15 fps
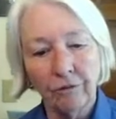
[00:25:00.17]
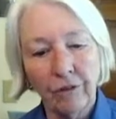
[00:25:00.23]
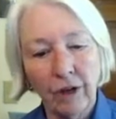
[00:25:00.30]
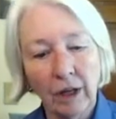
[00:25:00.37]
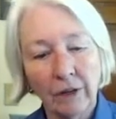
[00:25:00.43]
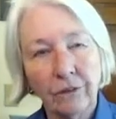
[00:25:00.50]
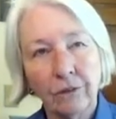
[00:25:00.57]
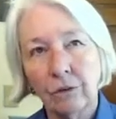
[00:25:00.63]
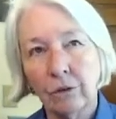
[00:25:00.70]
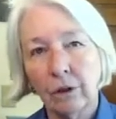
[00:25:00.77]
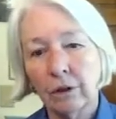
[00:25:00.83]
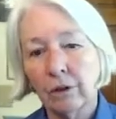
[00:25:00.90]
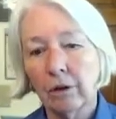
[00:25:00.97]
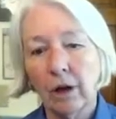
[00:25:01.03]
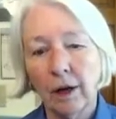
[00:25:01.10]
confess
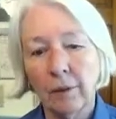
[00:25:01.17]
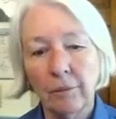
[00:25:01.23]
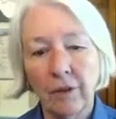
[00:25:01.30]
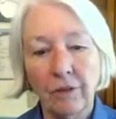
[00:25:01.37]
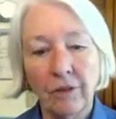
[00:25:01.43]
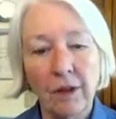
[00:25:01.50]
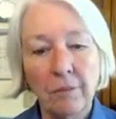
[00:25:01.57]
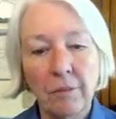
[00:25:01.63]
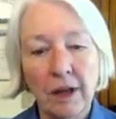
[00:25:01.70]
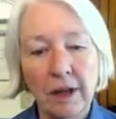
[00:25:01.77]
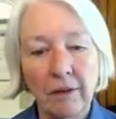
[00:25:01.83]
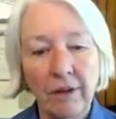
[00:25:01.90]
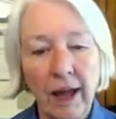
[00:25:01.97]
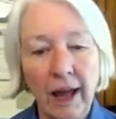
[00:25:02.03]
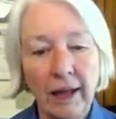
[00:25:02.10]
to a crime that they may
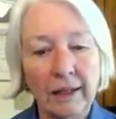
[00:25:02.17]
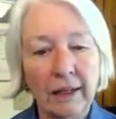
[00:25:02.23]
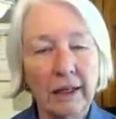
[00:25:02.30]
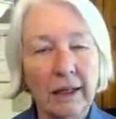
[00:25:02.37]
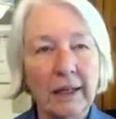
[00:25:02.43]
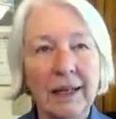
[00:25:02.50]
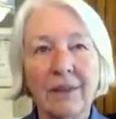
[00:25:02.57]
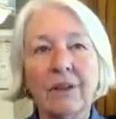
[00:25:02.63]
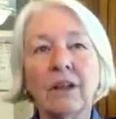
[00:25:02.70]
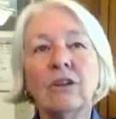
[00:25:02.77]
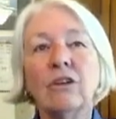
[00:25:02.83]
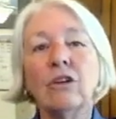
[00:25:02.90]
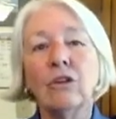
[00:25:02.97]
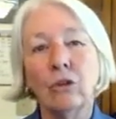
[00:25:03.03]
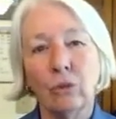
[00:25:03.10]
have had
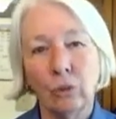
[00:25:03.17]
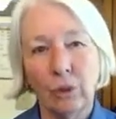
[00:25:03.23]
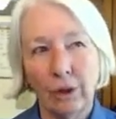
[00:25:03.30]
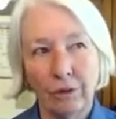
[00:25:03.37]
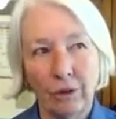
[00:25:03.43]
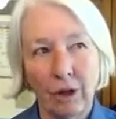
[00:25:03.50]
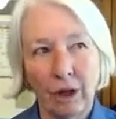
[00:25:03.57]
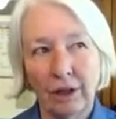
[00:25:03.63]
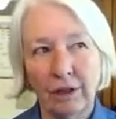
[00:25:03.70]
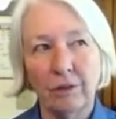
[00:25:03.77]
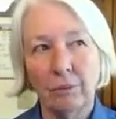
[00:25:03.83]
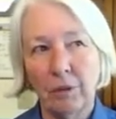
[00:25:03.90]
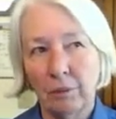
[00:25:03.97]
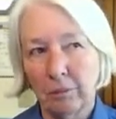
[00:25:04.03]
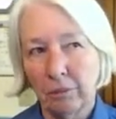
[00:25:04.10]
nothing to do with, not
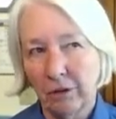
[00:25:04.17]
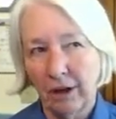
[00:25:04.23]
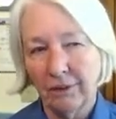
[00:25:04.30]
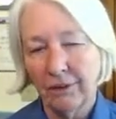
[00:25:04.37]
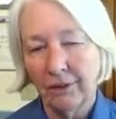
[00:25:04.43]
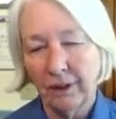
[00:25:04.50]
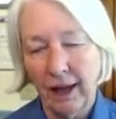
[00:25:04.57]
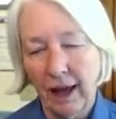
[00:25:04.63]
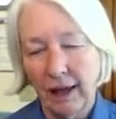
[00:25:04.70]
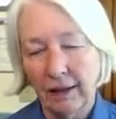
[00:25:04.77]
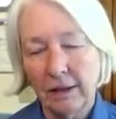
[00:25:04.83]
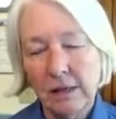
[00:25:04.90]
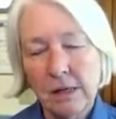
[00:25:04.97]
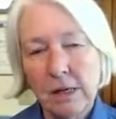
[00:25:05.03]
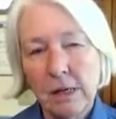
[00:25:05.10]
even been present
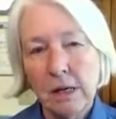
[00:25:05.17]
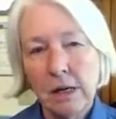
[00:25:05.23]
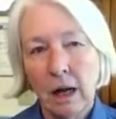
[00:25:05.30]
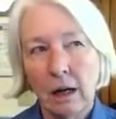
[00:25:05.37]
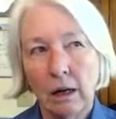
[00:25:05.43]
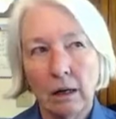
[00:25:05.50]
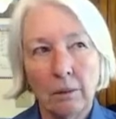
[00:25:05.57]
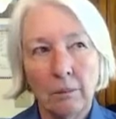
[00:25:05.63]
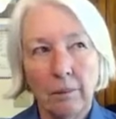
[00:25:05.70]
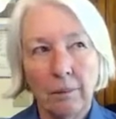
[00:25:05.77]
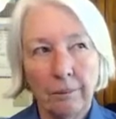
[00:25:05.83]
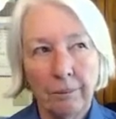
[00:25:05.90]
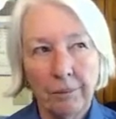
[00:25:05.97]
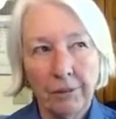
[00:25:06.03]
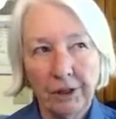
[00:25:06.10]
at,
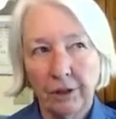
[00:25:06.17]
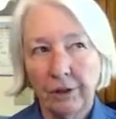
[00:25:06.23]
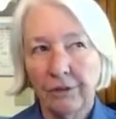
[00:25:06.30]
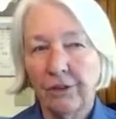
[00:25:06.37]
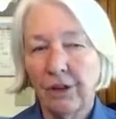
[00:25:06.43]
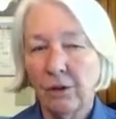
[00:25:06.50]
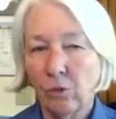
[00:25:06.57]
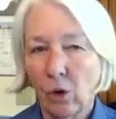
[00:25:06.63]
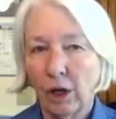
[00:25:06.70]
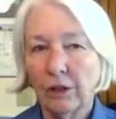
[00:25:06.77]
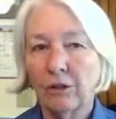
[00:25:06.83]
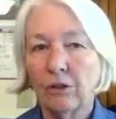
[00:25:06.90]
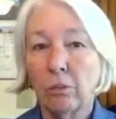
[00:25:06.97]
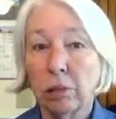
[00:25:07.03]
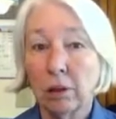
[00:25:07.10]
because they
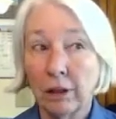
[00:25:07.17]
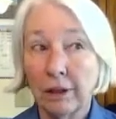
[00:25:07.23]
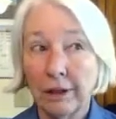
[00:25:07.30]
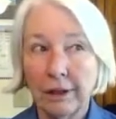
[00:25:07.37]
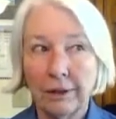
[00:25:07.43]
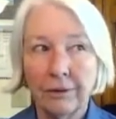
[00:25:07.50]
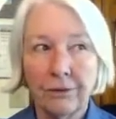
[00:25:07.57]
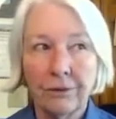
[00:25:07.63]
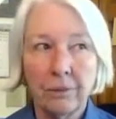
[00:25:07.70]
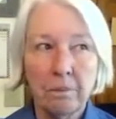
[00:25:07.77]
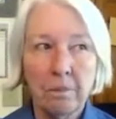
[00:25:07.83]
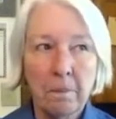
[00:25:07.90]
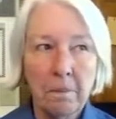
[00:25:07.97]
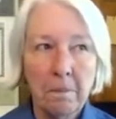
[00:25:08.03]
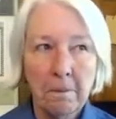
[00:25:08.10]
want to please.
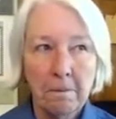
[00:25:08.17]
